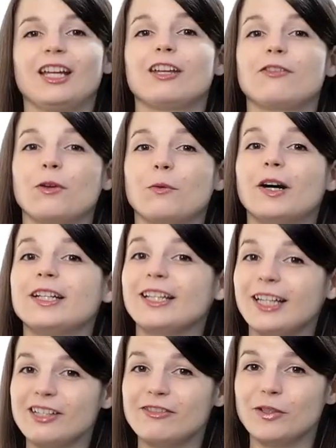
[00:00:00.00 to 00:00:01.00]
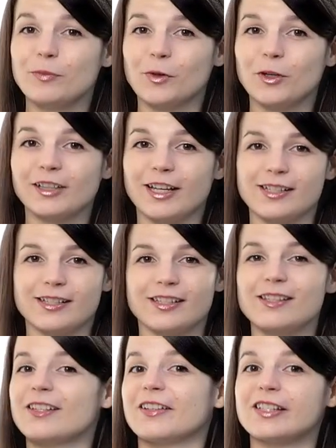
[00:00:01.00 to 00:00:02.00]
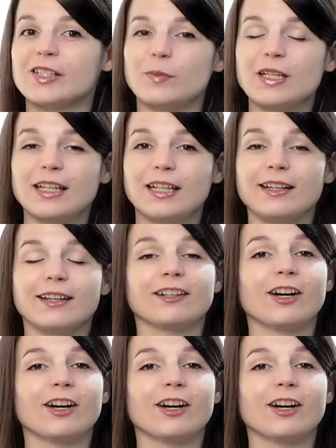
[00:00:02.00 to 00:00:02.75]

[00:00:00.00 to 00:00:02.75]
If you want even more lessons on speaking and